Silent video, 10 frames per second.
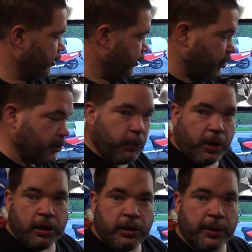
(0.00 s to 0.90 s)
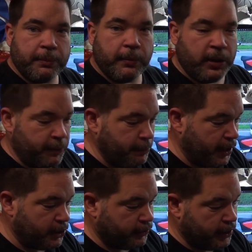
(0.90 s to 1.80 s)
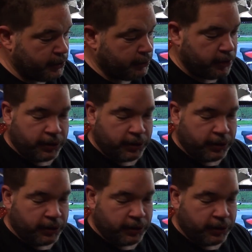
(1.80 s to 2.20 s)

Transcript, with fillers: This is why I like uh, Majorette as well,